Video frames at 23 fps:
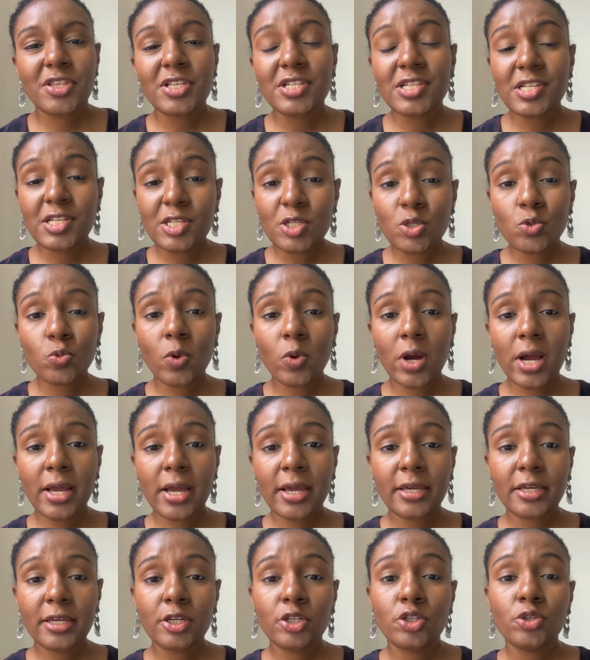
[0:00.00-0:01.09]
This is
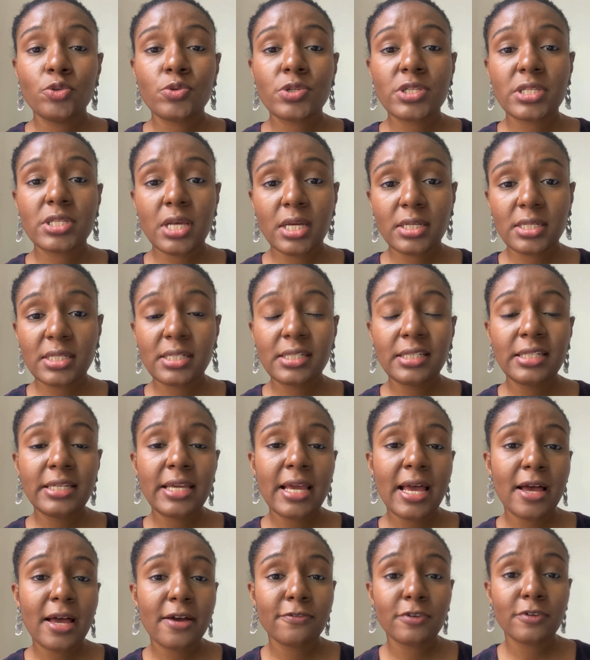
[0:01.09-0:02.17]
why you suddenly
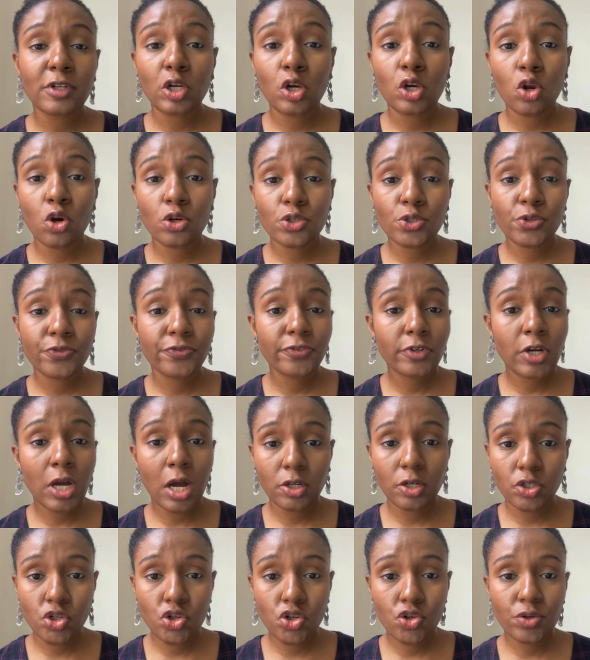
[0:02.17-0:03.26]
have a lot of
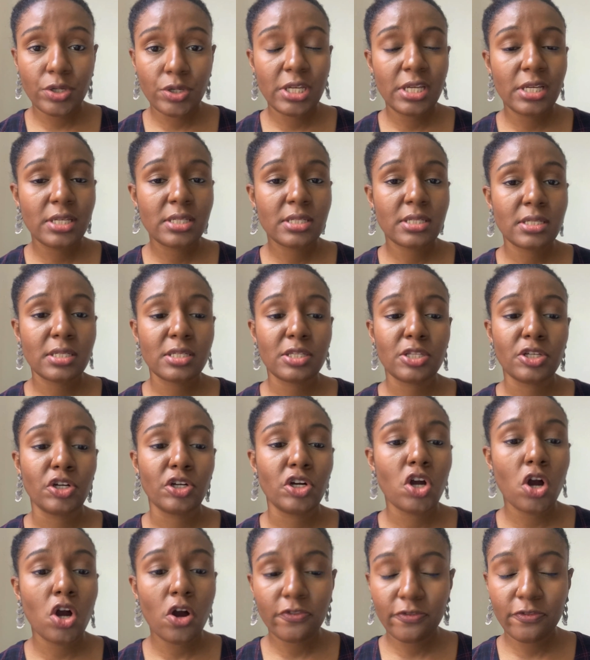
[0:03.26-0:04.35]
countries, the
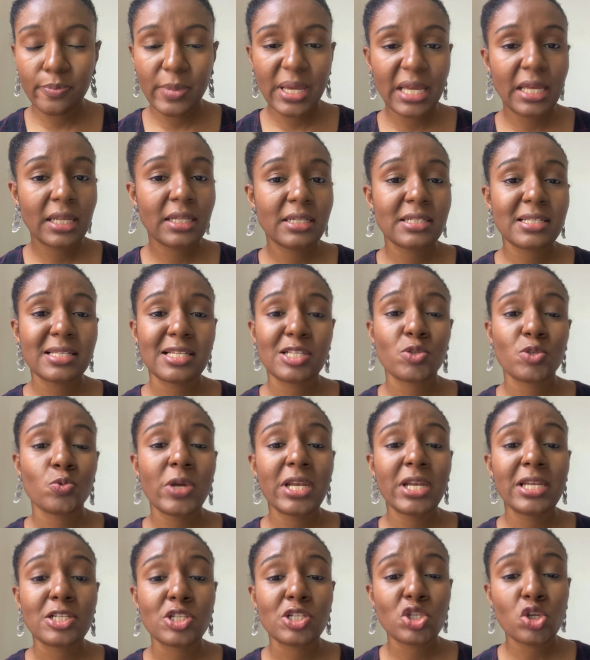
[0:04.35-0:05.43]
governments, as
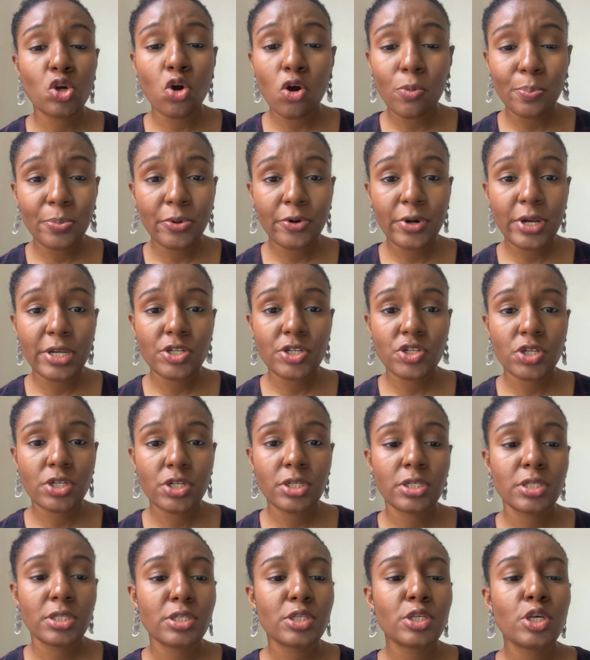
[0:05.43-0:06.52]
well as
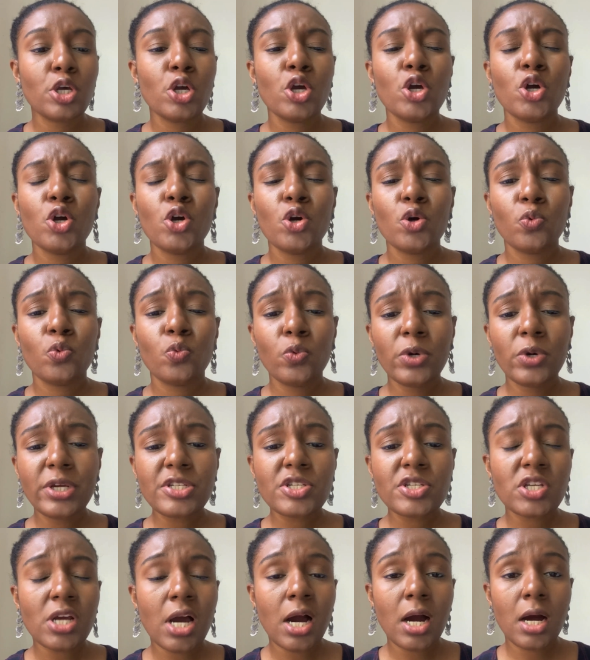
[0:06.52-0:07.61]
corporations
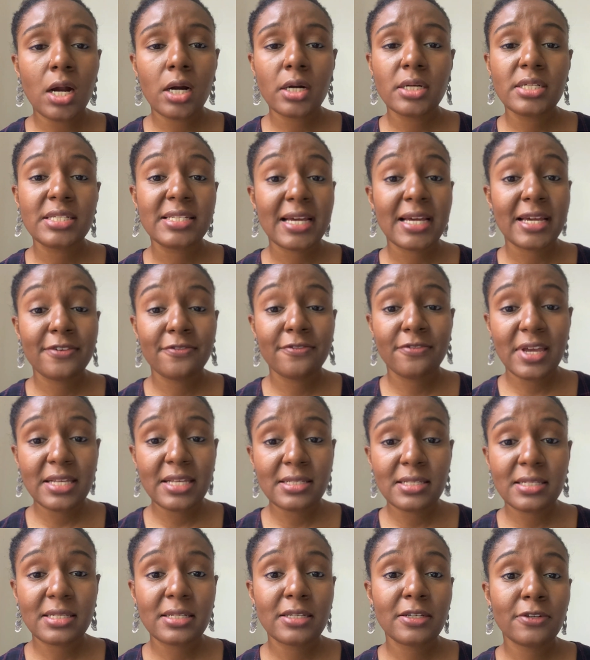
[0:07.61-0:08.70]
which are
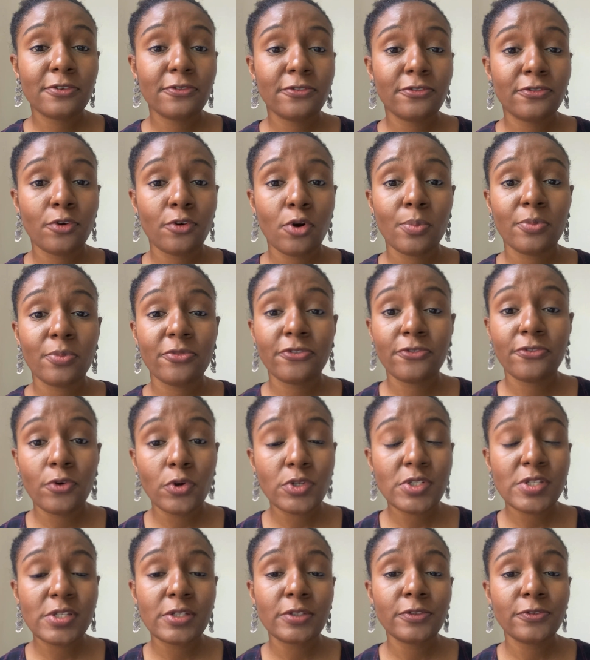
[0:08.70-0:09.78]
divesting from
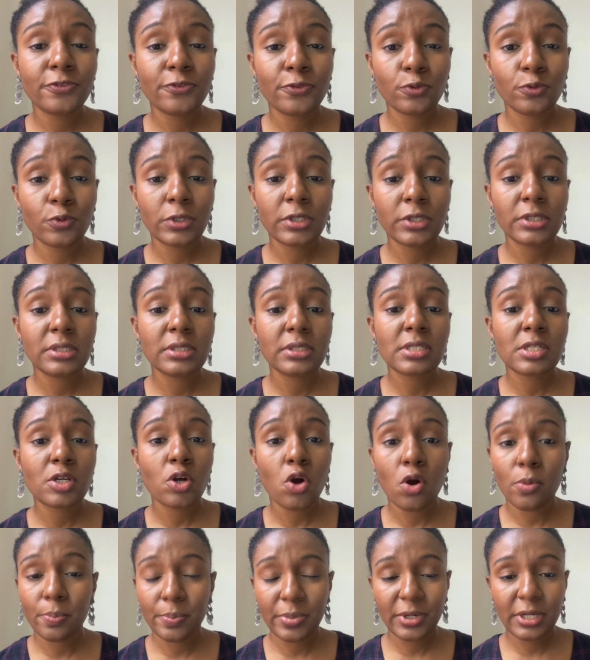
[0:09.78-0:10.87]
fossil fueled
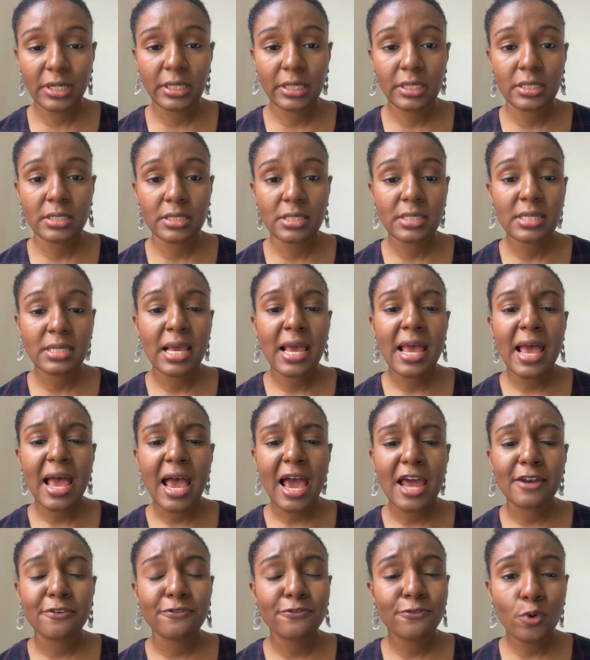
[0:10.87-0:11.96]
companies
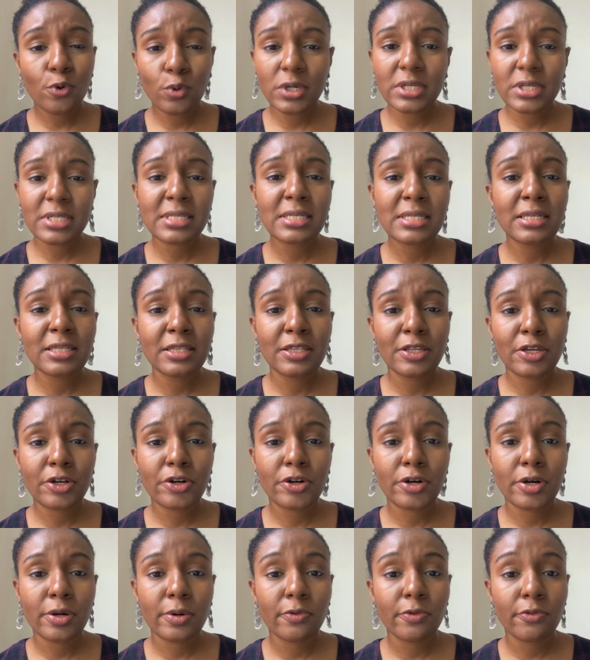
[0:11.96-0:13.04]
and focusing
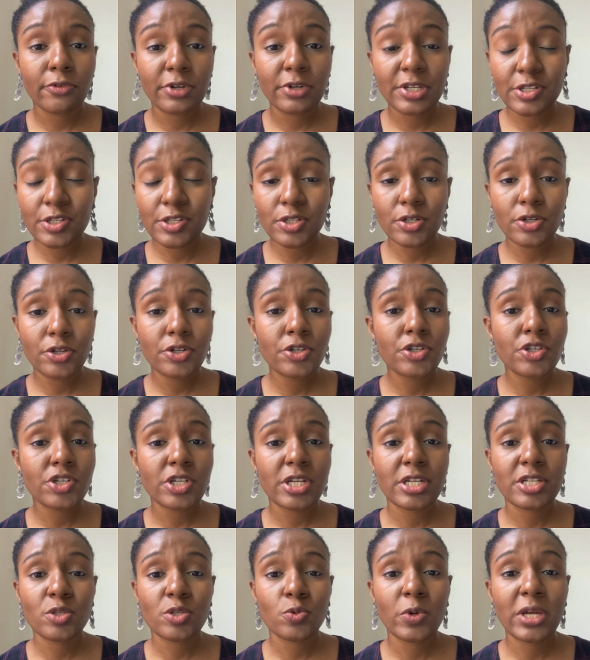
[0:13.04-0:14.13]
their research
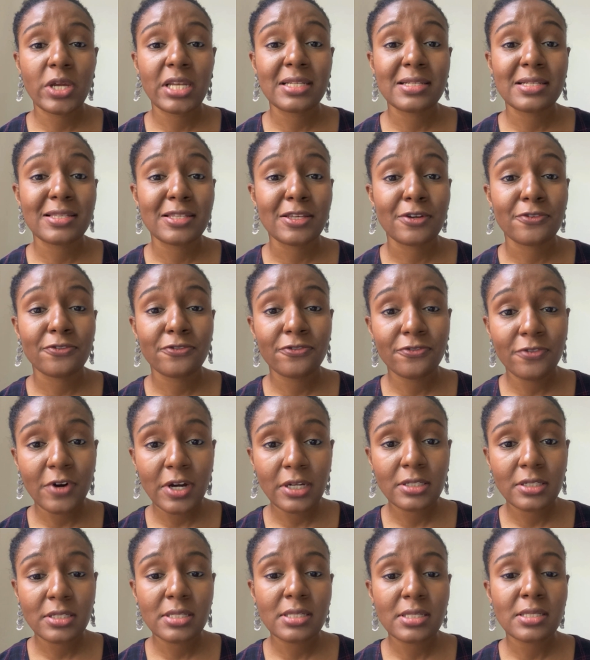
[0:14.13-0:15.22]
as well as their
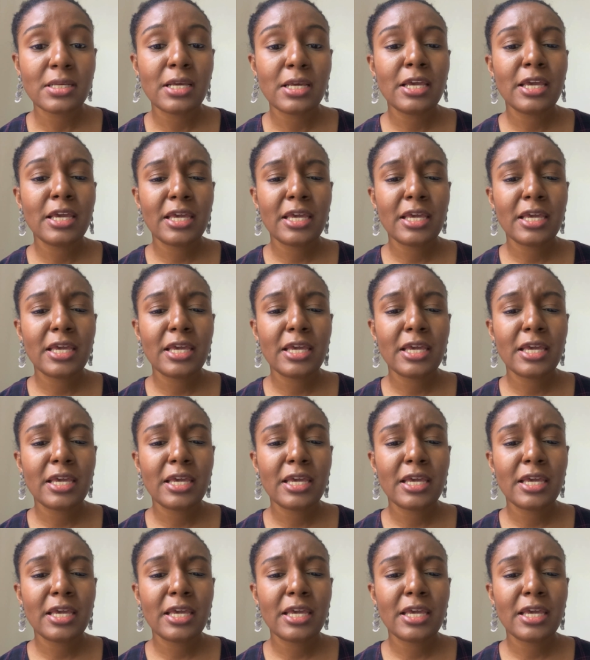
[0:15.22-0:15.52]
funds